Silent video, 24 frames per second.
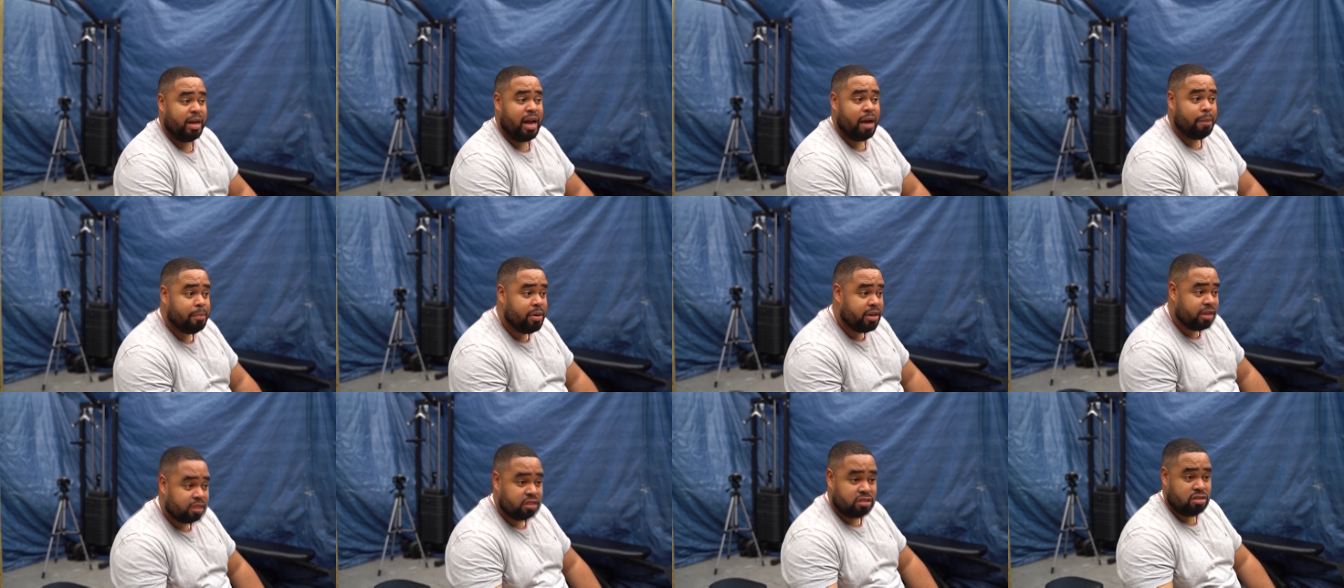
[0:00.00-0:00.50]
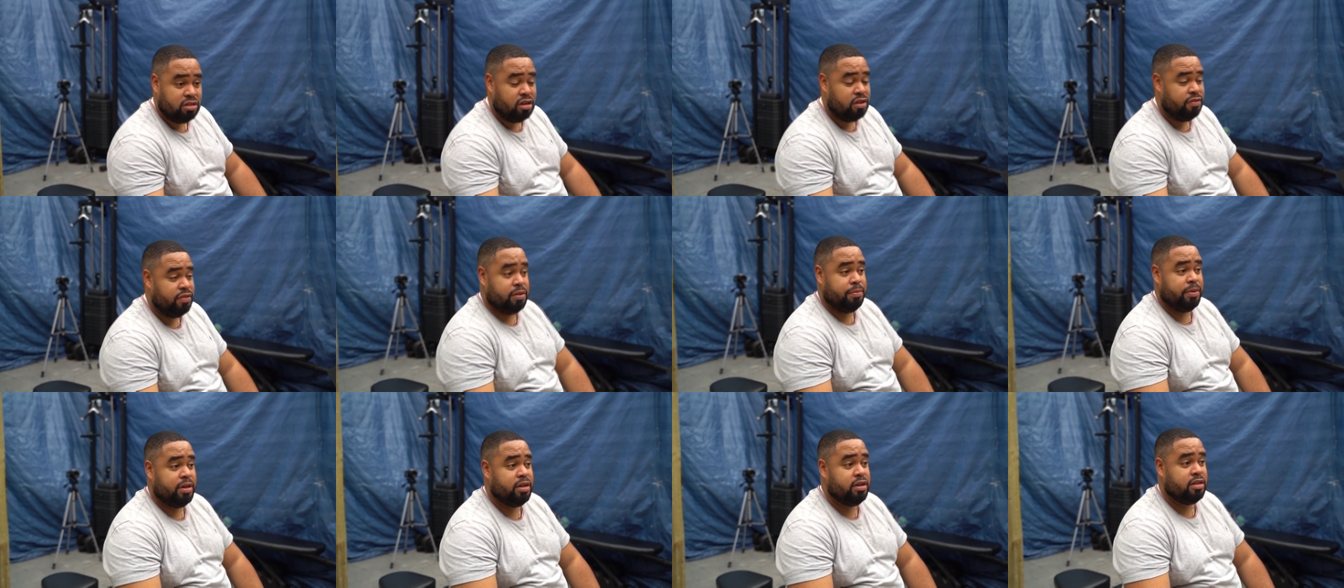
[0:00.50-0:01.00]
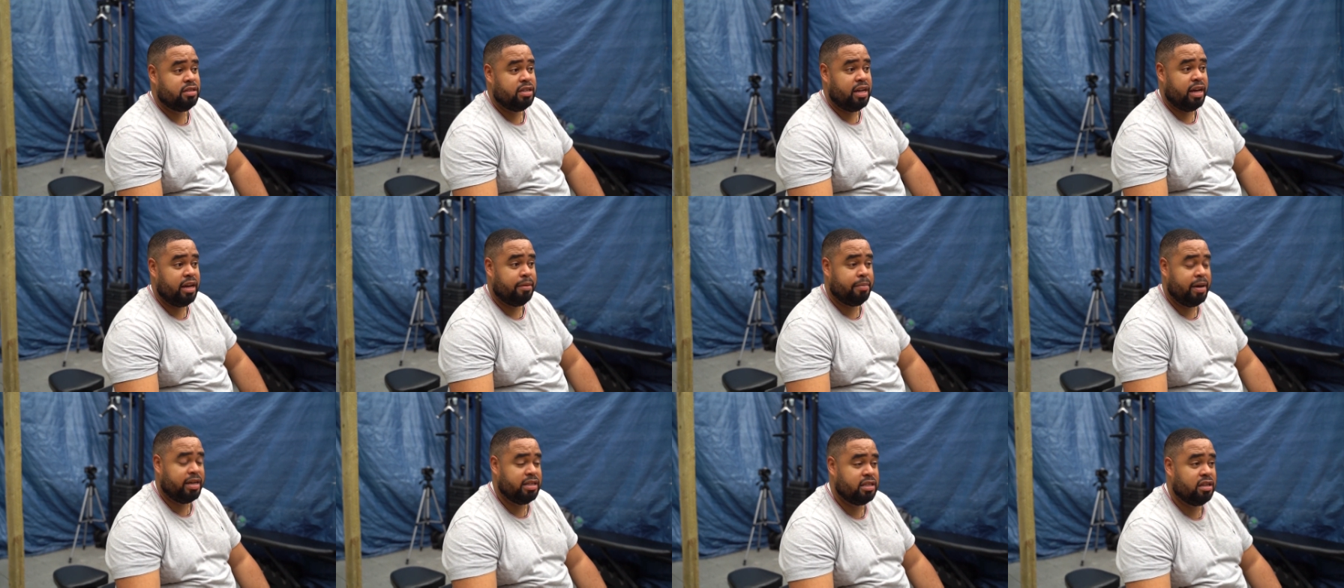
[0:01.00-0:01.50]
I mean, I'm guilty of it because,
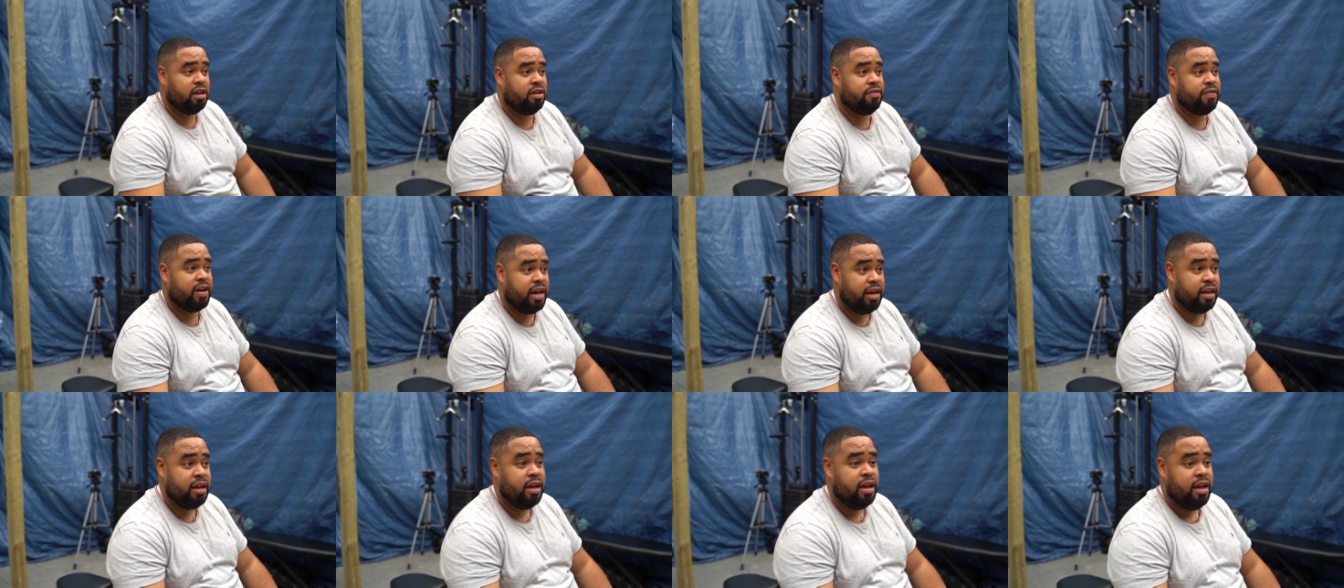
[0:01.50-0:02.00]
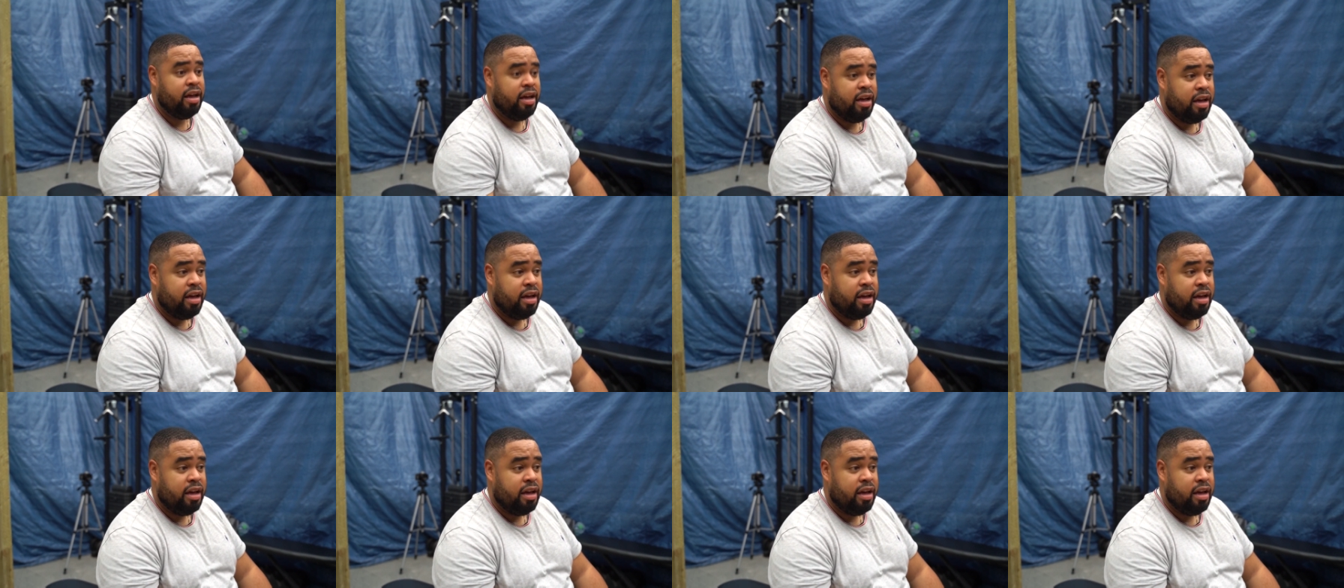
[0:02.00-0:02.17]
like myself, I